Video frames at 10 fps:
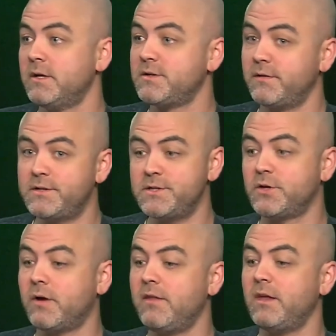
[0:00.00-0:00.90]
So this is
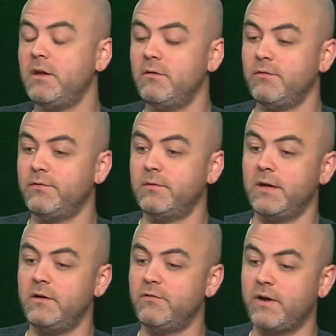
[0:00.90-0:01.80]
great that you've
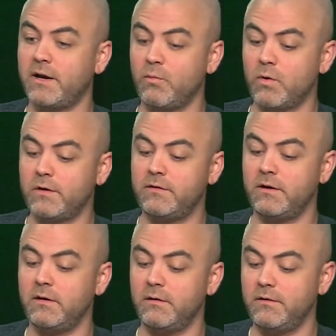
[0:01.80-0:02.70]
kind of worked
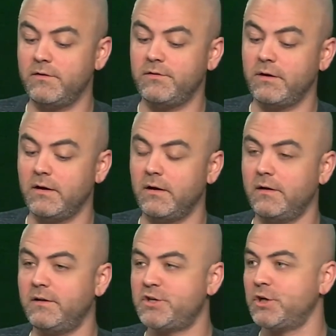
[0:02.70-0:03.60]
in this
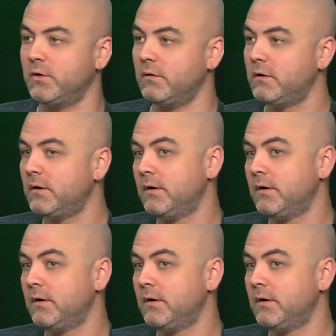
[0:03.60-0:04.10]
additional,